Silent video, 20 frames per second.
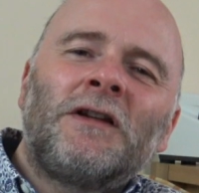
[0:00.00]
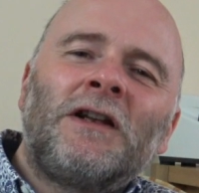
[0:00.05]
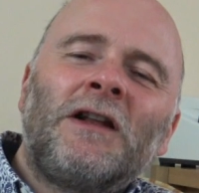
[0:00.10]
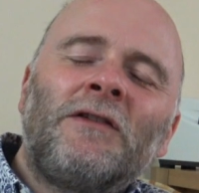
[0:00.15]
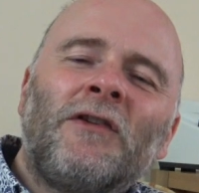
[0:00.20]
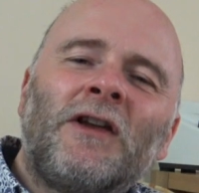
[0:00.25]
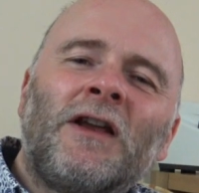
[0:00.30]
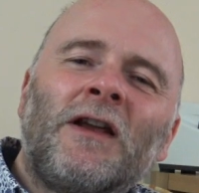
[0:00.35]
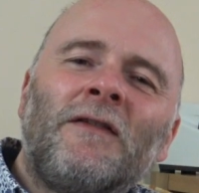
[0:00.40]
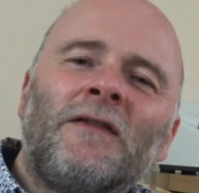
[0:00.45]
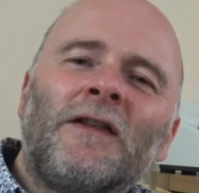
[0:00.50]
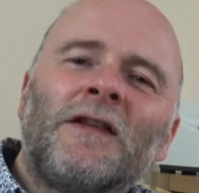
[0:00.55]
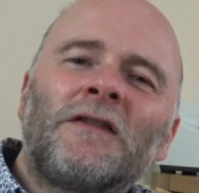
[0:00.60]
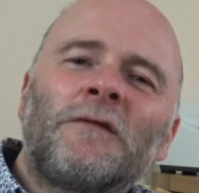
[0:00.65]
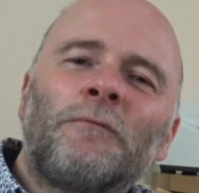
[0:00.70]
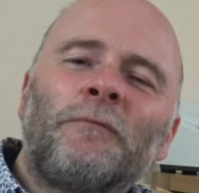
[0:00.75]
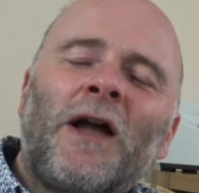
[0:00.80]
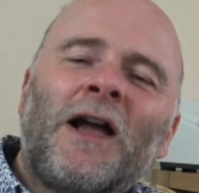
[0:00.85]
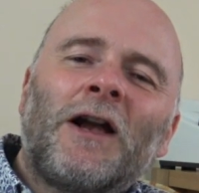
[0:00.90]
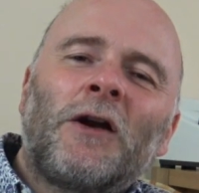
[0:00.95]
living in this
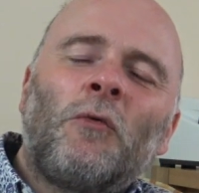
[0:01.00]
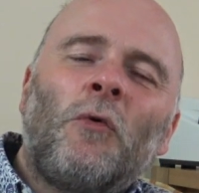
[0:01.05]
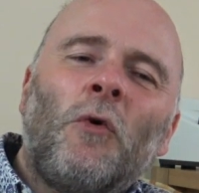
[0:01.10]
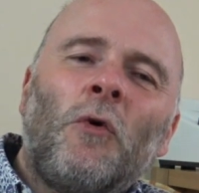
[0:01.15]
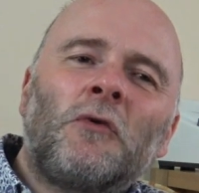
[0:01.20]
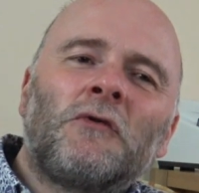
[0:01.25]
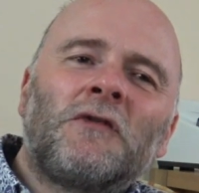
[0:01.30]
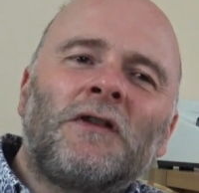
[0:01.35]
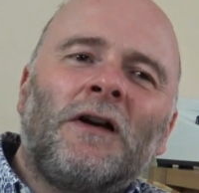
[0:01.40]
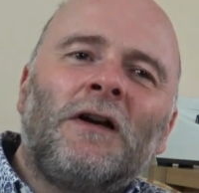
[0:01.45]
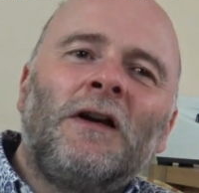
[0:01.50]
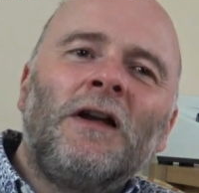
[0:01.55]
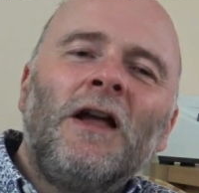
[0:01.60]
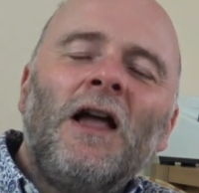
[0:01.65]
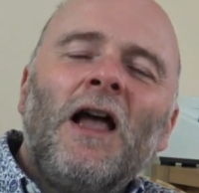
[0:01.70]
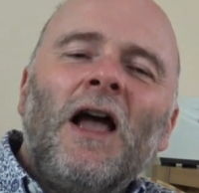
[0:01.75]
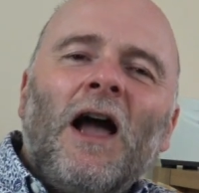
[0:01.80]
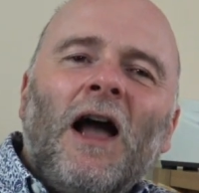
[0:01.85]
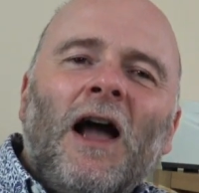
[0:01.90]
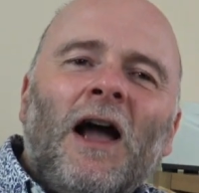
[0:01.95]
backwater,
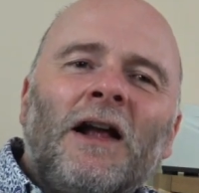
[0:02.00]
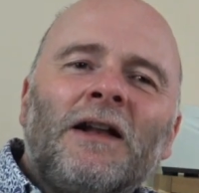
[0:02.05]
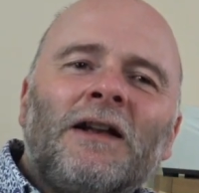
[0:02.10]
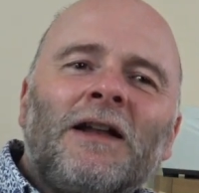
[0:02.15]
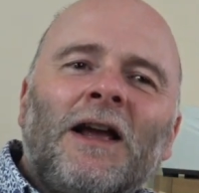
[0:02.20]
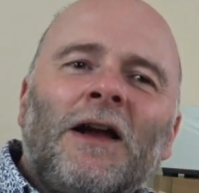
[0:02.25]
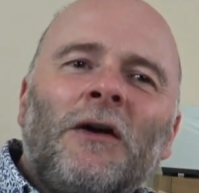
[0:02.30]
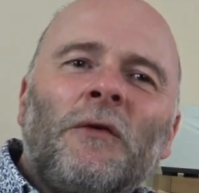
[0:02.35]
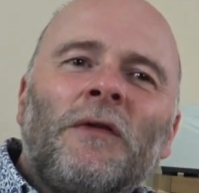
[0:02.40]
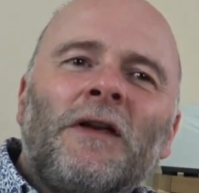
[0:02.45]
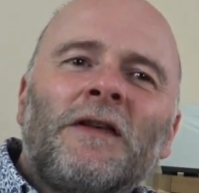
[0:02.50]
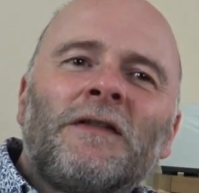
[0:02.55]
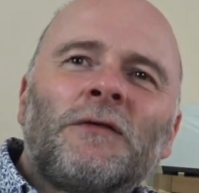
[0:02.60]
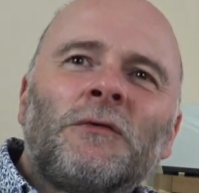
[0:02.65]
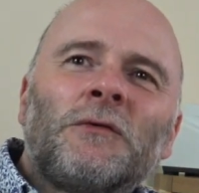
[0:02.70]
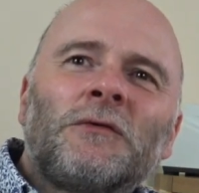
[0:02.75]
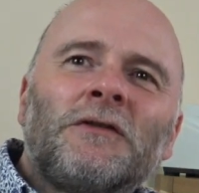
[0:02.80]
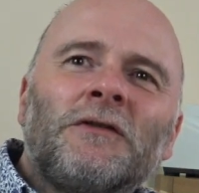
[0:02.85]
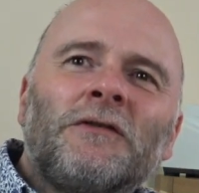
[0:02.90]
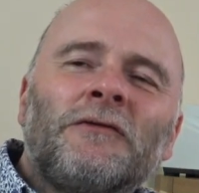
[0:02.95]
and how they're
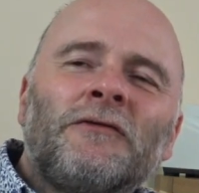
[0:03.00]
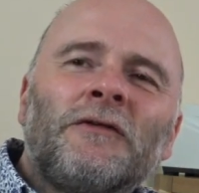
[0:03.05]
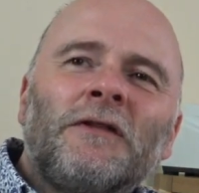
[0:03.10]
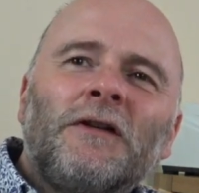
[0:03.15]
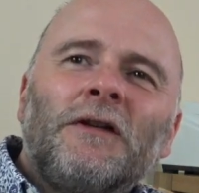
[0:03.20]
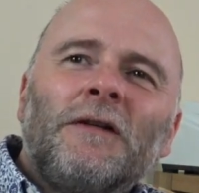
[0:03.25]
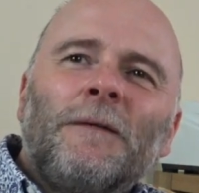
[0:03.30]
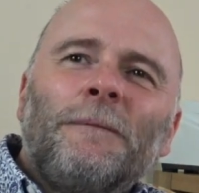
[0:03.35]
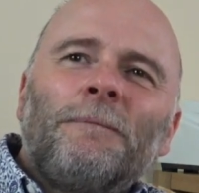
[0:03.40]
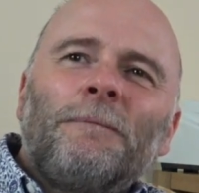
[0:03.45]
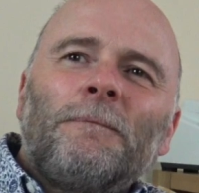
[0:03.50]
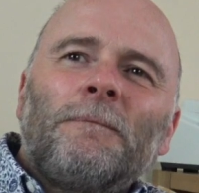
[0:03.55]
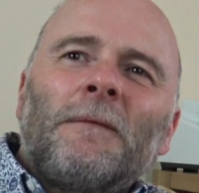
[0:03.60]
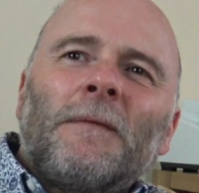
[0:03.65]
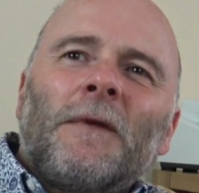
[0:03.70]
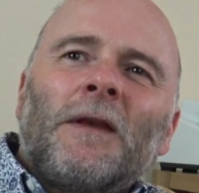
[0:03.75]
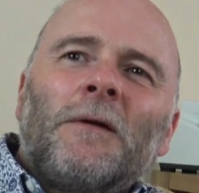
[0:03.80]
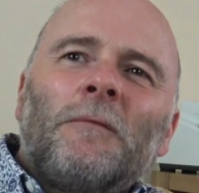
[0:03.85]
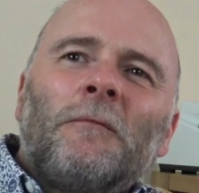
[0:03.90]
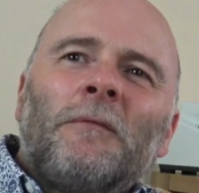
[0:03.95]
sort of
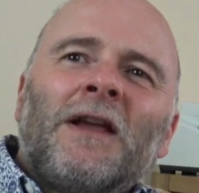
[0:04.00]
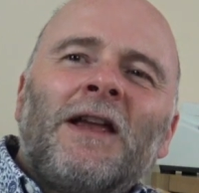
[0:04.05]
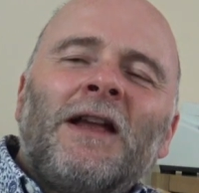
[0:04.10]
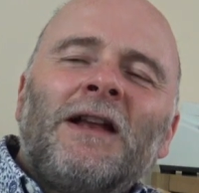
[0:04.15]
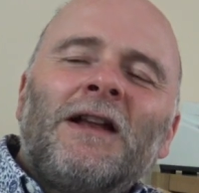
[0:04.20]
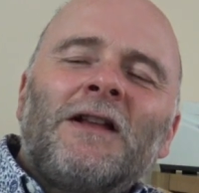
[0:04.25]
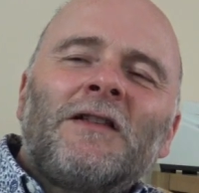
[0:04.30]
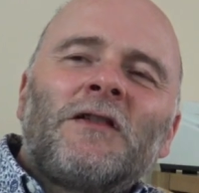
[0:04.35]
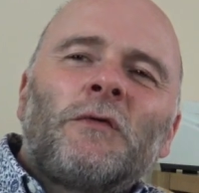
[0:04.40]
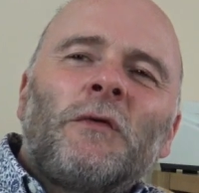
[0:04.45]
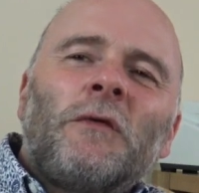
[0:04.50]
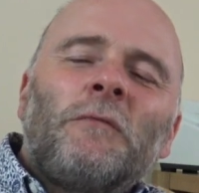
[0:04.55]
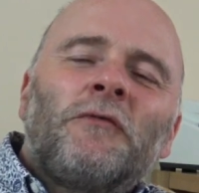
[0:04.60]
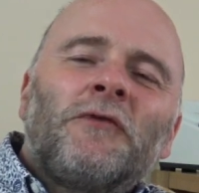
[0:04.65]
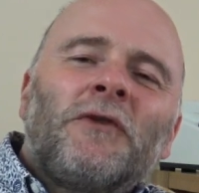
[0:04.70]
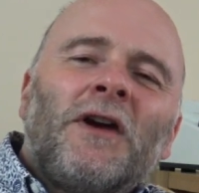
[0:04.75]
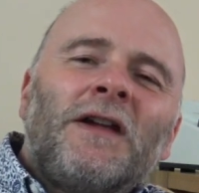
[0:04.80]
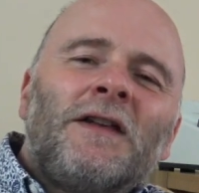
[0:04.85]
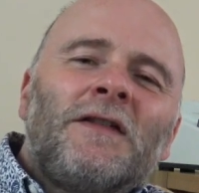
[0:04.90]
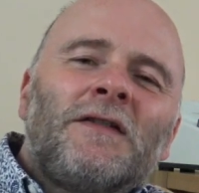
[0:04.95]
beginning to
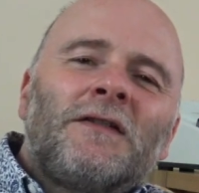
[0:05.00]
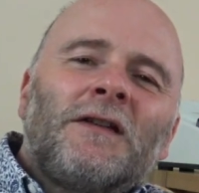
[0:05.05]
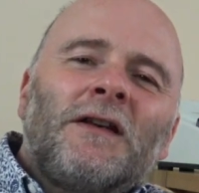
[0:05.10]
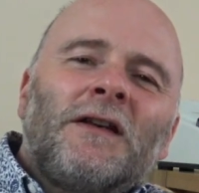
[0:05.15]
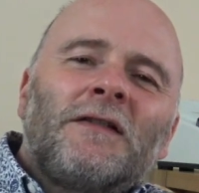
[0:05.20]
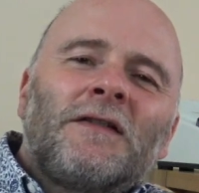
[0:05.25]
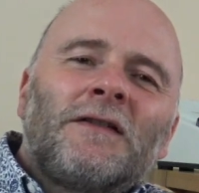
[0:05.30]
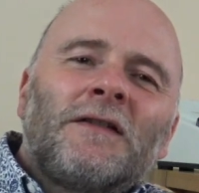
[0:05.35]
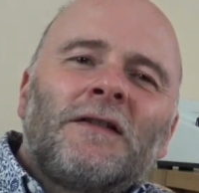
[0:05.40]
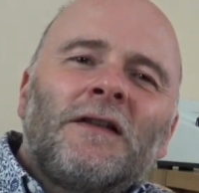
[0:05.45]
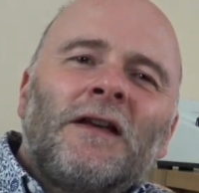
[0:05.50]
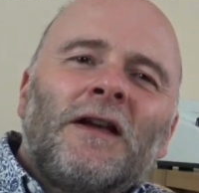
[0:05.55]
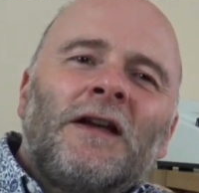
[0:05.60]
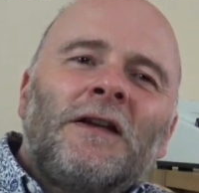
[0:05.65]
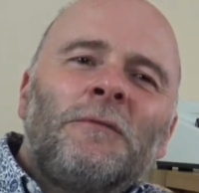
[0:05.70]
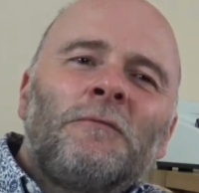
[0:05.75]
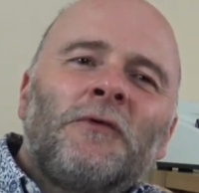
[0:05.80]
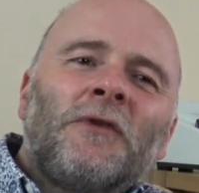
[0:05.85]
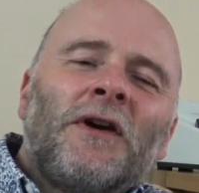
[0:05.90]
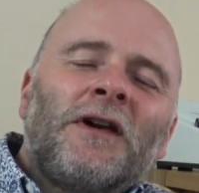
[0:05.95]

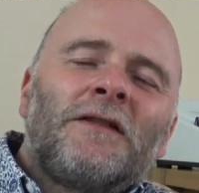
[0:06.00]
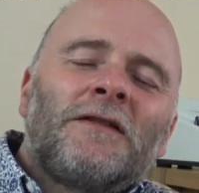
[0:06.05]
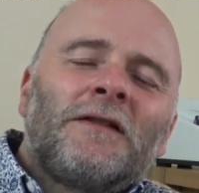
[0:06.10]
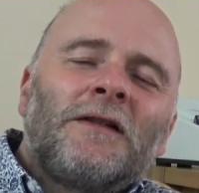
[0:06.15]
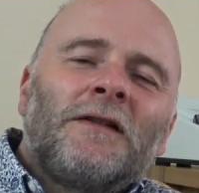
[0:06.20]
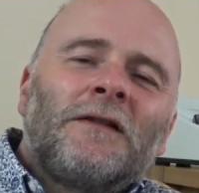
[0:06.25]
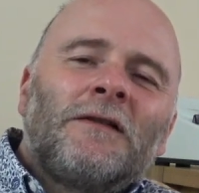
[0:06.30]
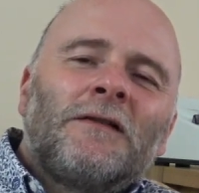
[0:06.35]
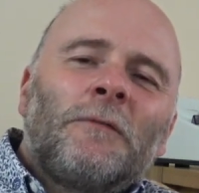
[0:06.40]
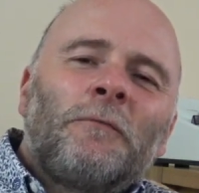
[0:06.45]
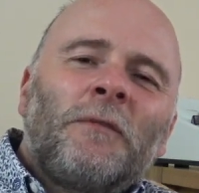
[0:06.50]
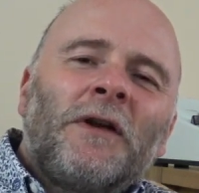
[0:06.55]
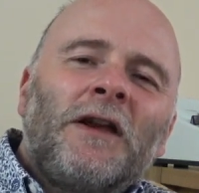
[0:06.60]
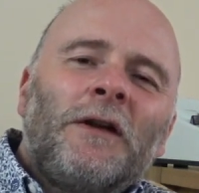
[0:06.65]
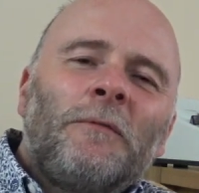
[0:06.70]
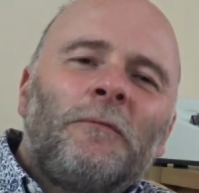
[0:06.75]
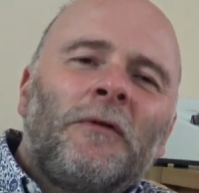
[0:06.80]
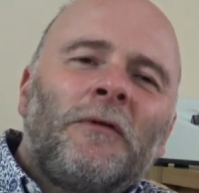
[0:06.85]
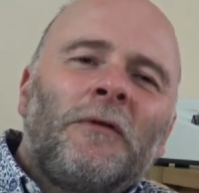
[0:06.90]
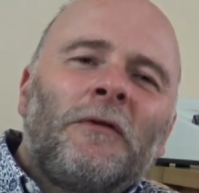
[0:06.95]
embracing the
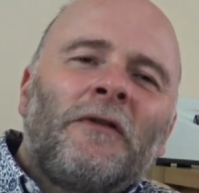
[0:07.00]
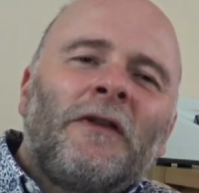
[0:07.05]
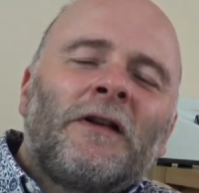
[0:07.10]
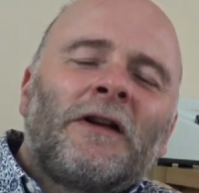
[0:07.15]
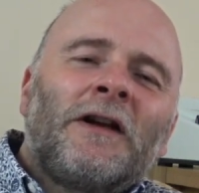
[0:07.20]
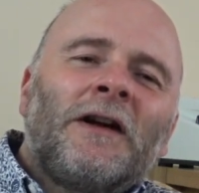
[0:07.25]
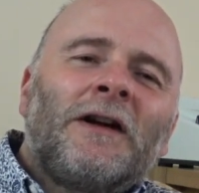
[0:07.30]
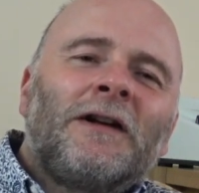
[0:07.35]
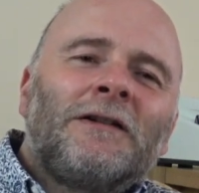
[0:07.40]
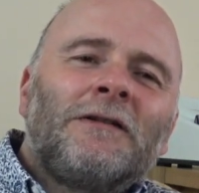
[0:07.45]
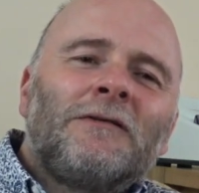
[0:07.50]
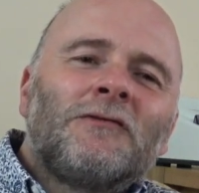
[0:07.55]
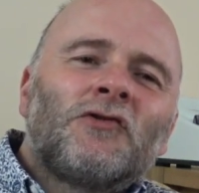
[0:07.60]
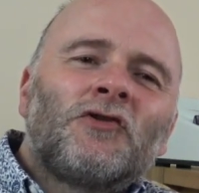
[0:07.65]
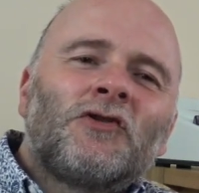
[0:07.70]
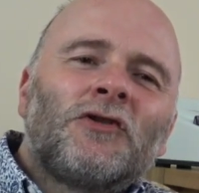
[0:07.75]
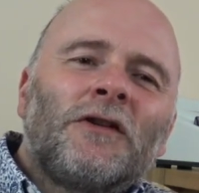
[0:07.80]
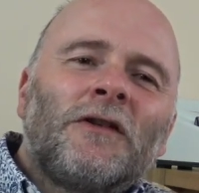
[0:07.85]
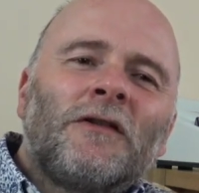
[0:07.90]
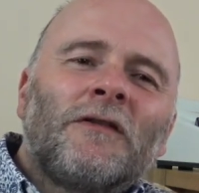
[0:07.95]
people, the
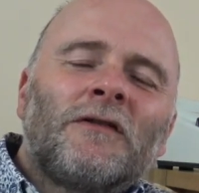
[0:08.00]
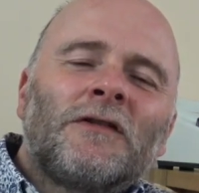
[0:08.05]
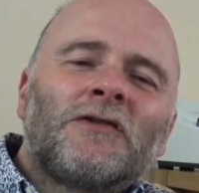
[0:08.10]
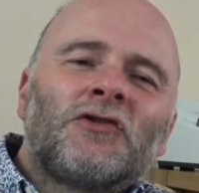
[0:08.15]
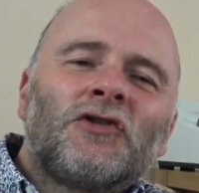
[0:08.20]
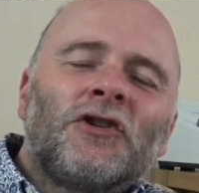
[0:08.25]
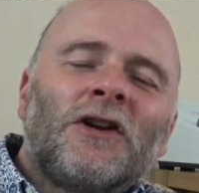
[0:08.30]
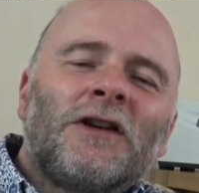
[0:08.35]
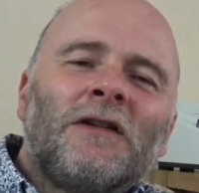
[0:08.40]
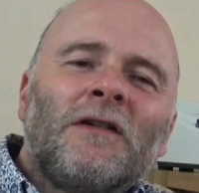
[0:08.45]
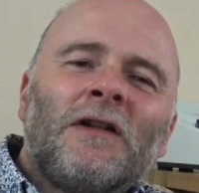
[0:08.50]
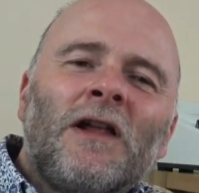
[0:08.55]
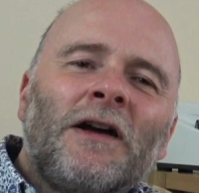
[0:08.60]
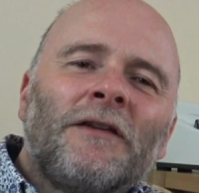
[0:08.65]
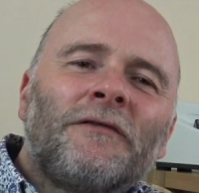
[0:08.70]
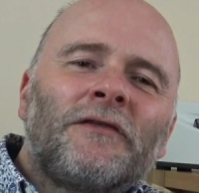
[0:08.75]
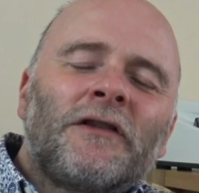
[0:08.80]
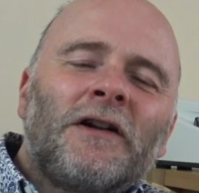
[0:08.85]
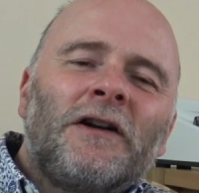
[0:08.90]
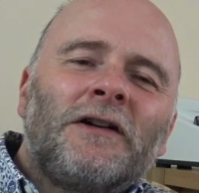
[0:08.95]
culture, the
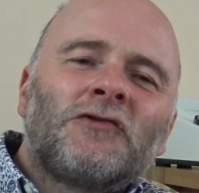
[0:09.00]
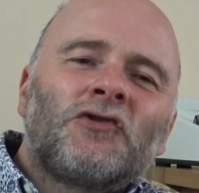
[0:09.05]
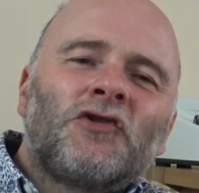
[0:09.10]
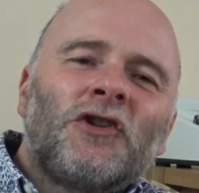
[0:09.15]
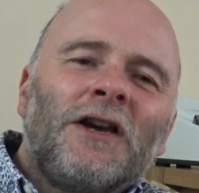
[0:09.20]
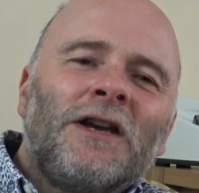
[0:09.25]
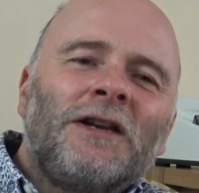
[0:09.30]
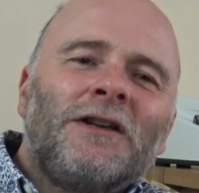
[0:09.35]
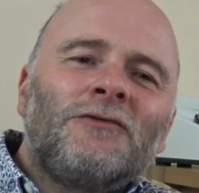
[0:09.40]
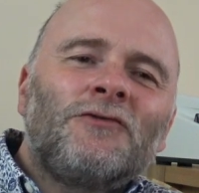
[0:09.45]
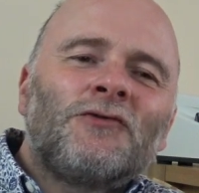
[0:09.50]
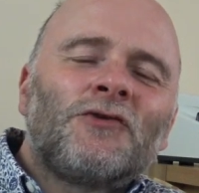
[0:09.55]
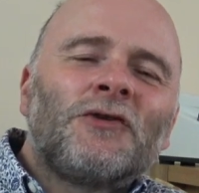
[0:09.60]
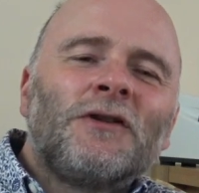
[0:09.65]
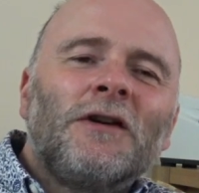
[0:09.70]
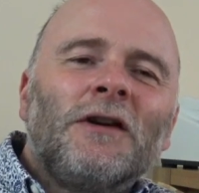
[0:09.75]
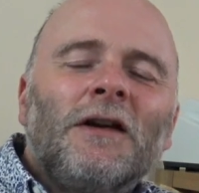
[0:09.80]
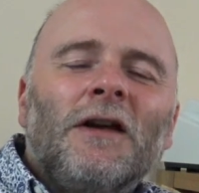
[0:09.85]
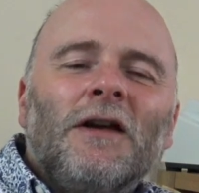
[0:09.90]
lifestyle change.